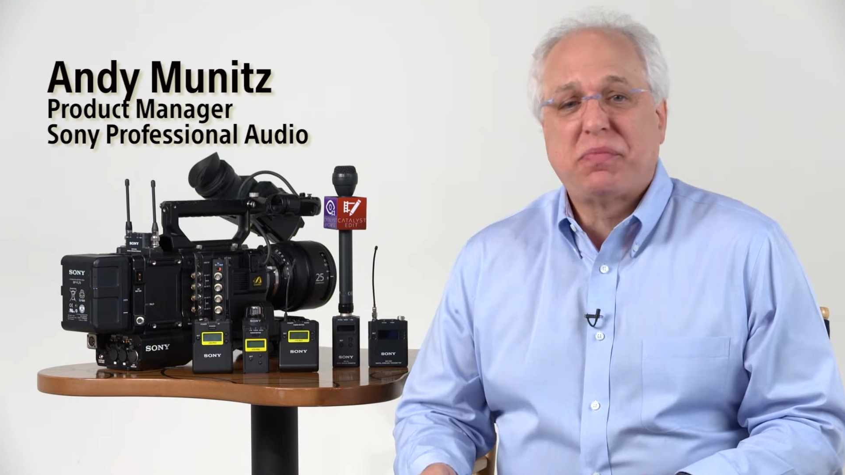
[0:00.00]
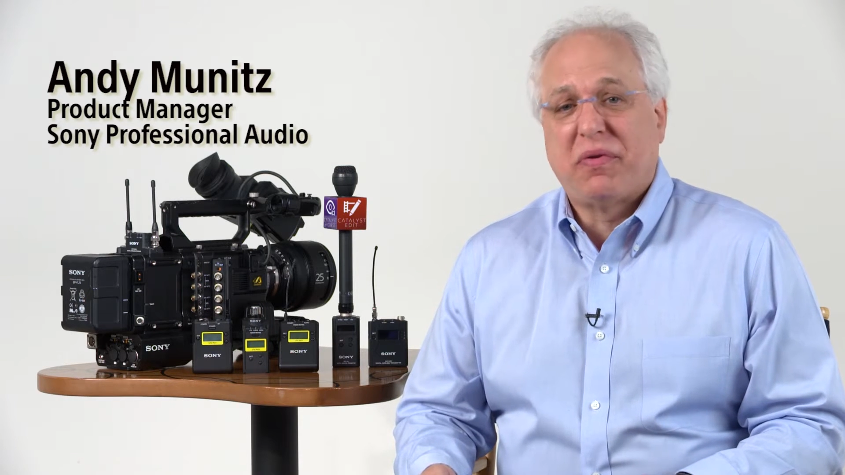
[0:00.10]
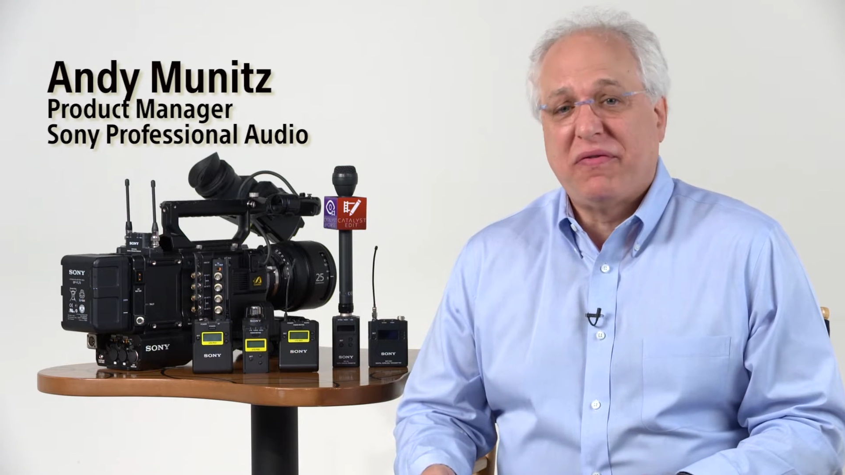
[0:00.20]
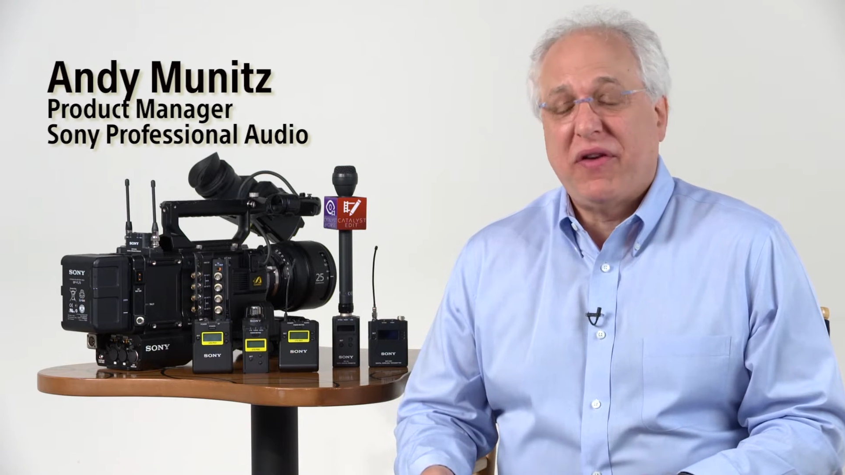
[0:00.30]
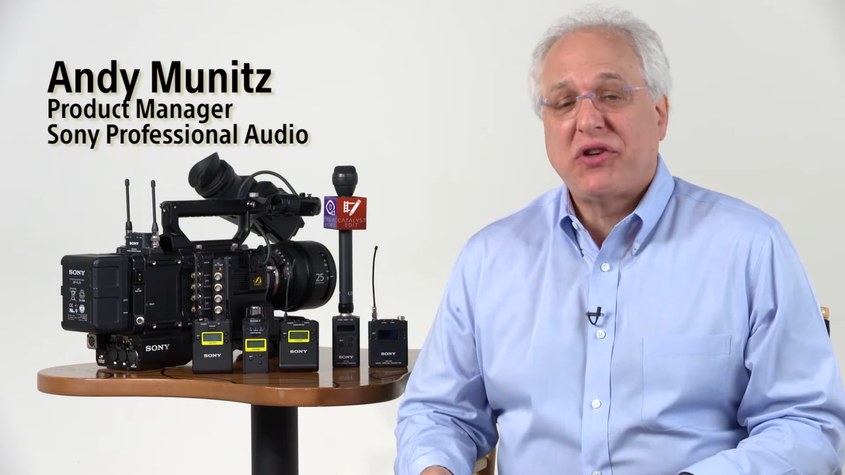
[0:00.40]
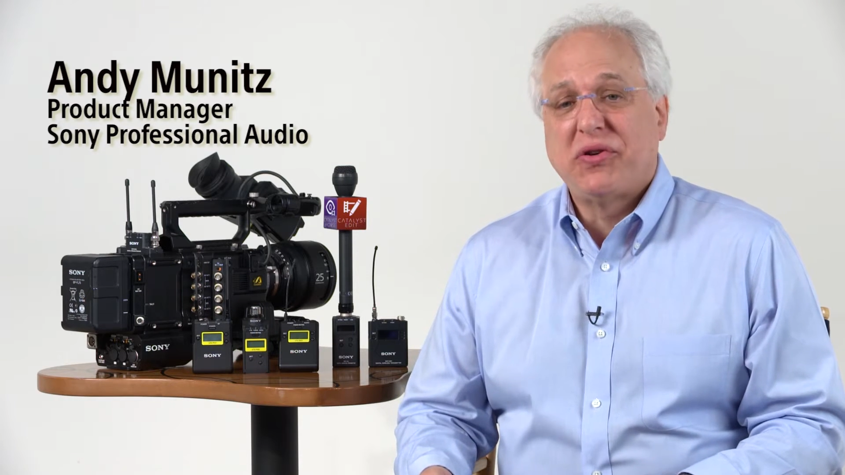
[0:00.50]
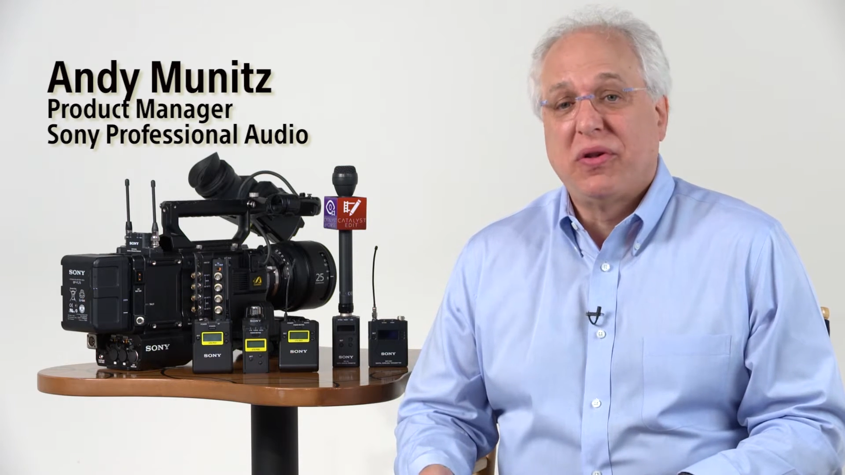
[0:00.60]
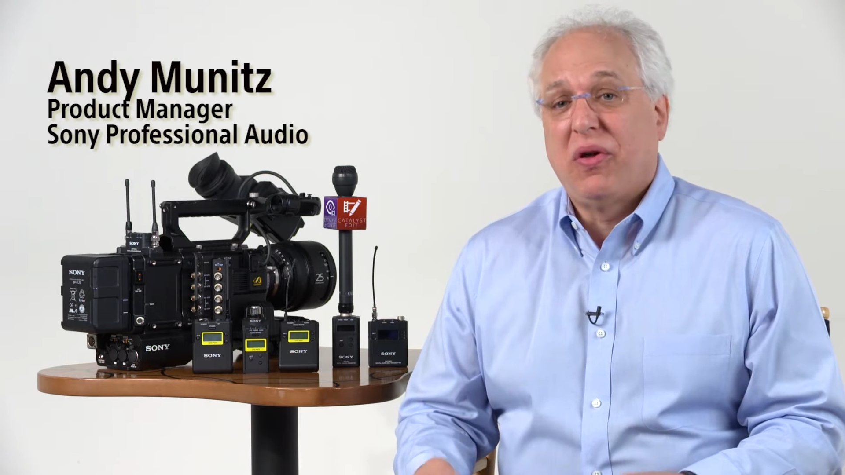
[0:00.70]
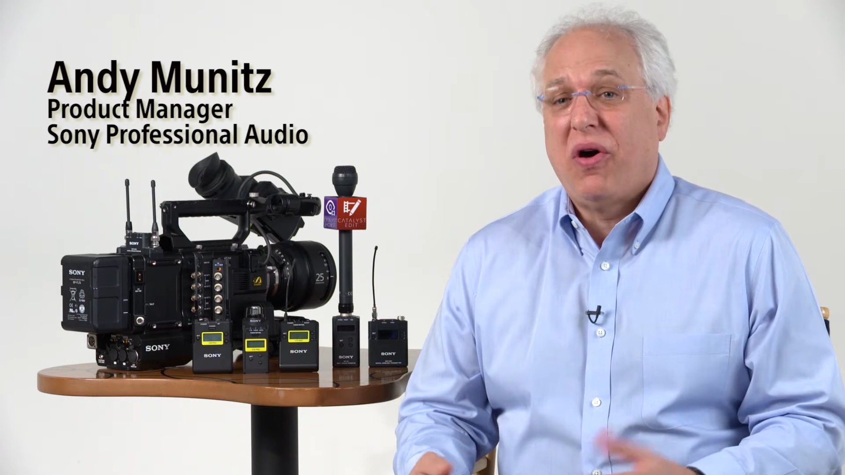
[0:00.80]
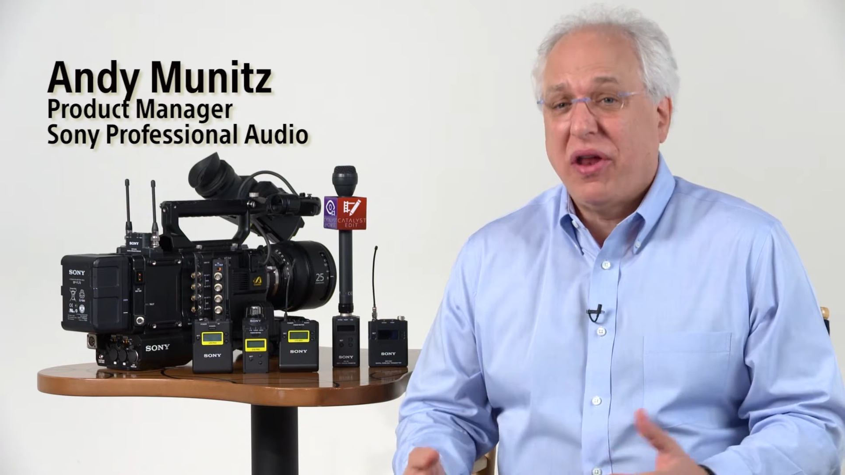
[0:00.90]

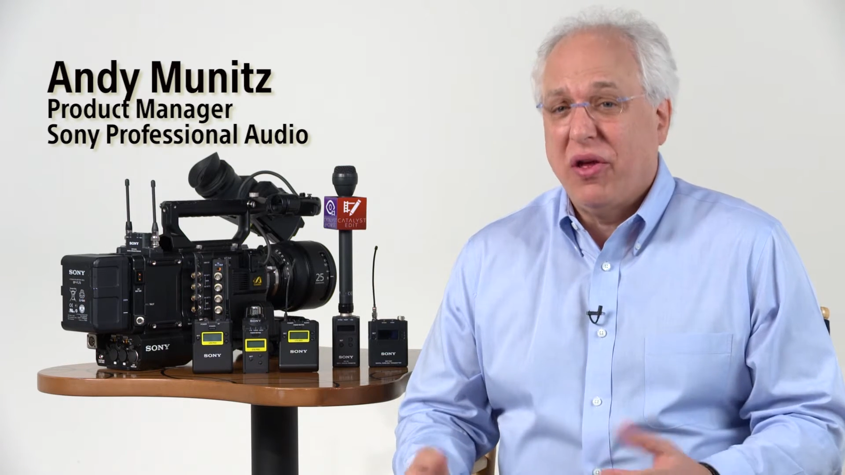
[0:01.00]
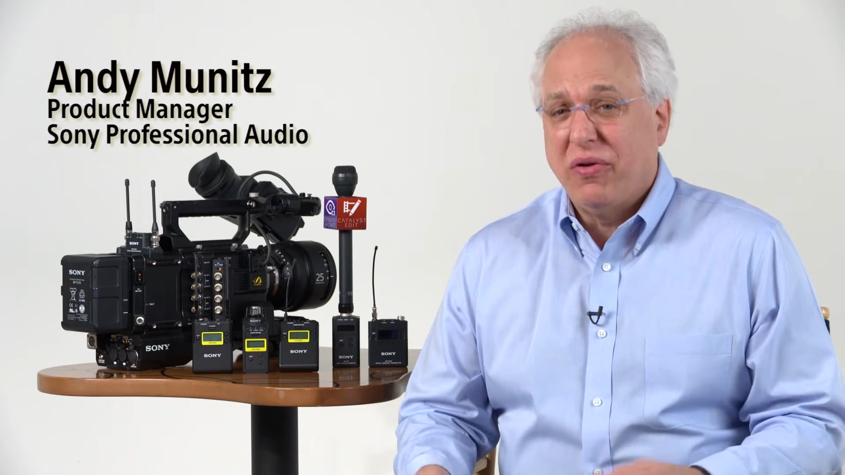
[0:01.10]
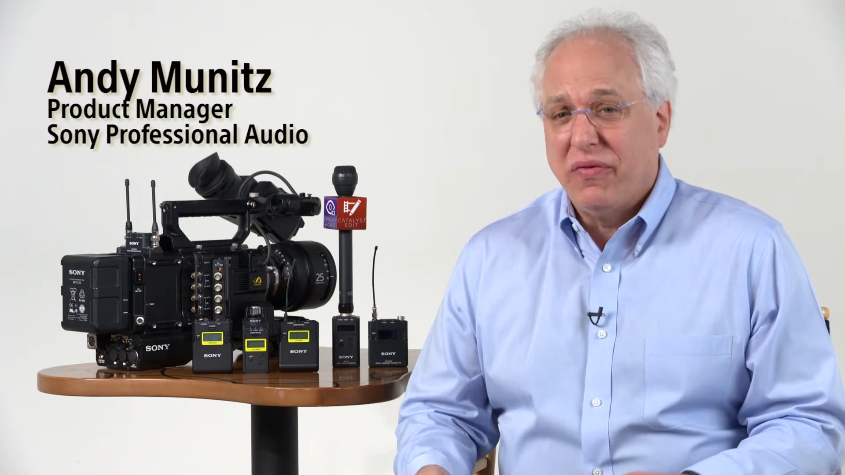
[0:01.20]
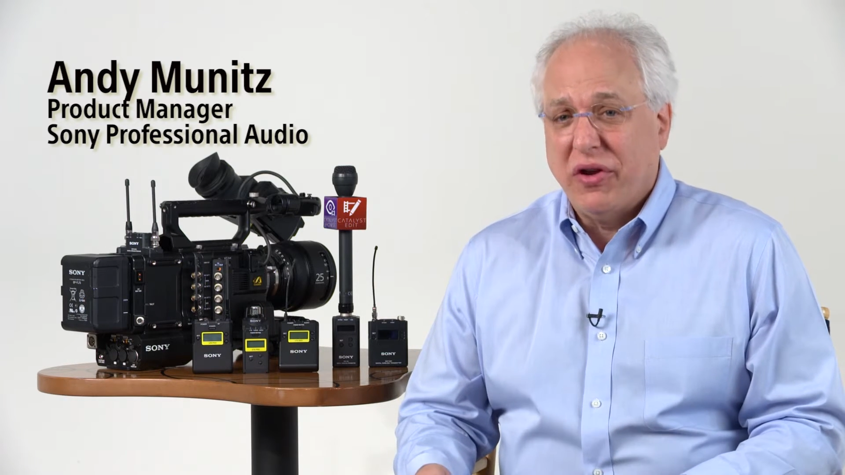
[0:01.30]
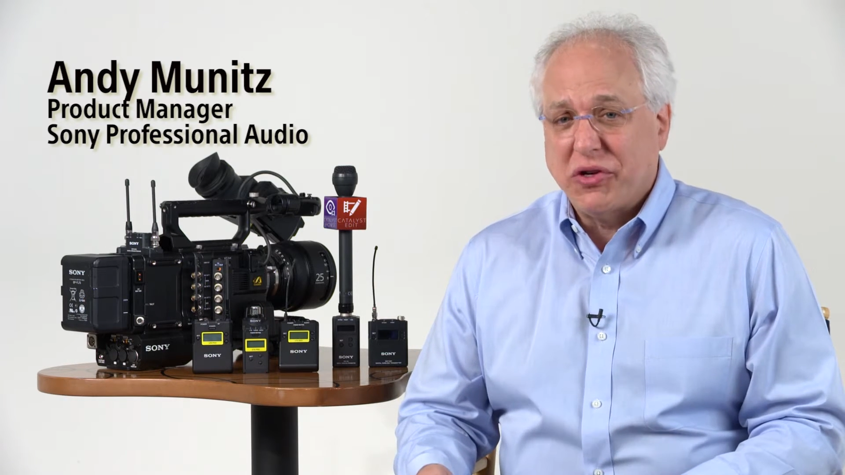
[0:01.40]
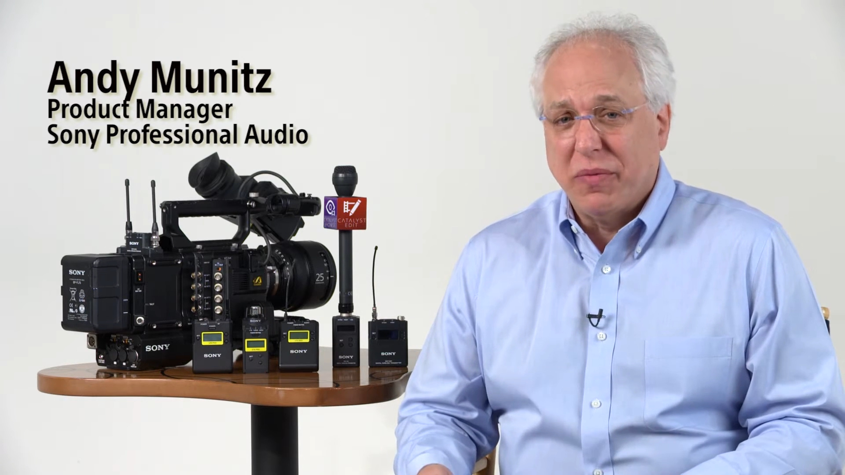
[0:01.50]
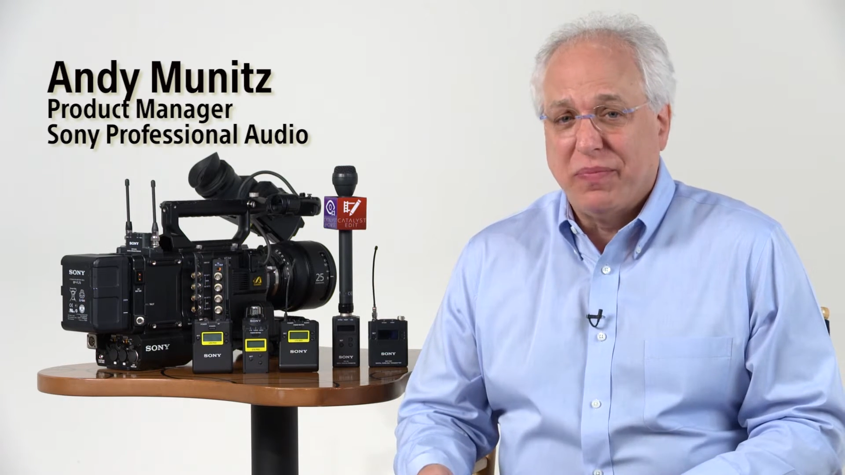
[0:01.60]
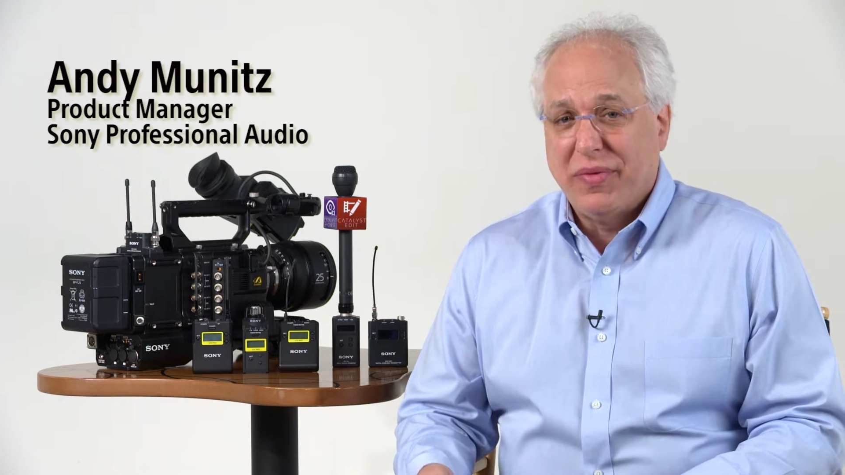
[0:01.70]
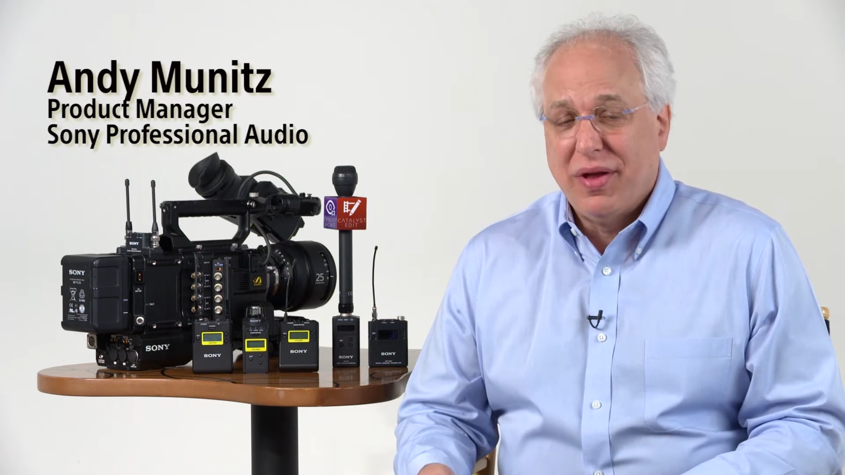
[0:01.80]
Professional Audio Division.